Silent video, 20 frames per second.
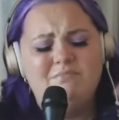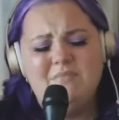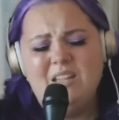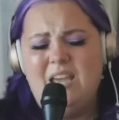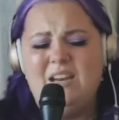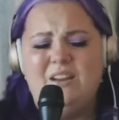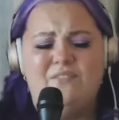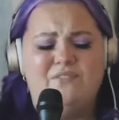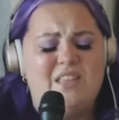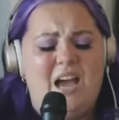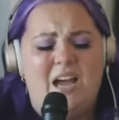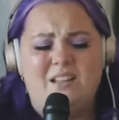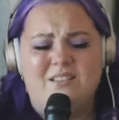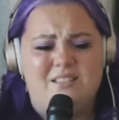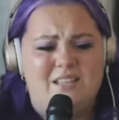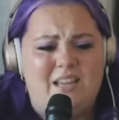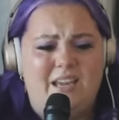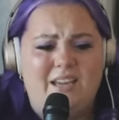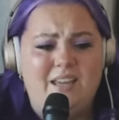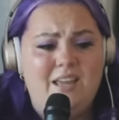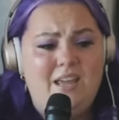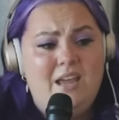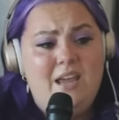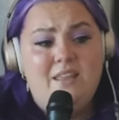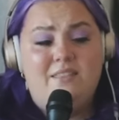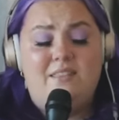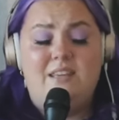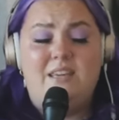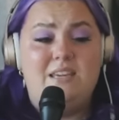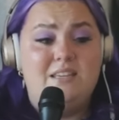And if that's like
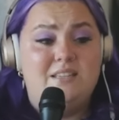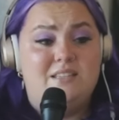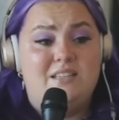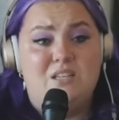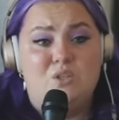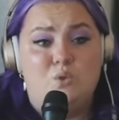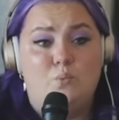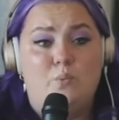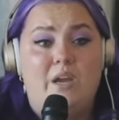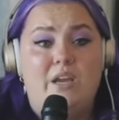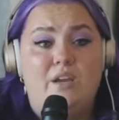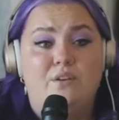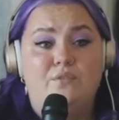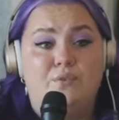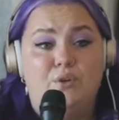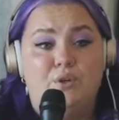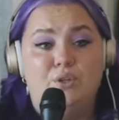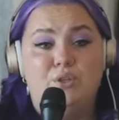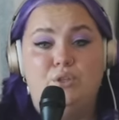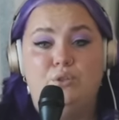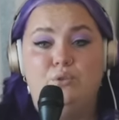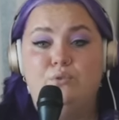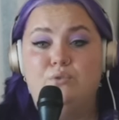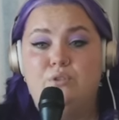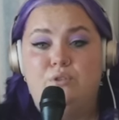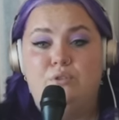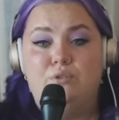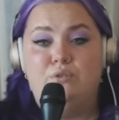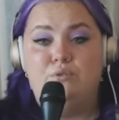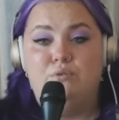the easiest way for you
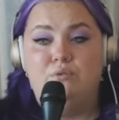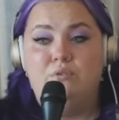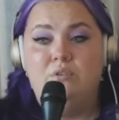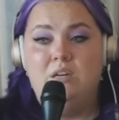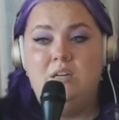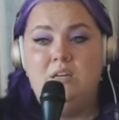to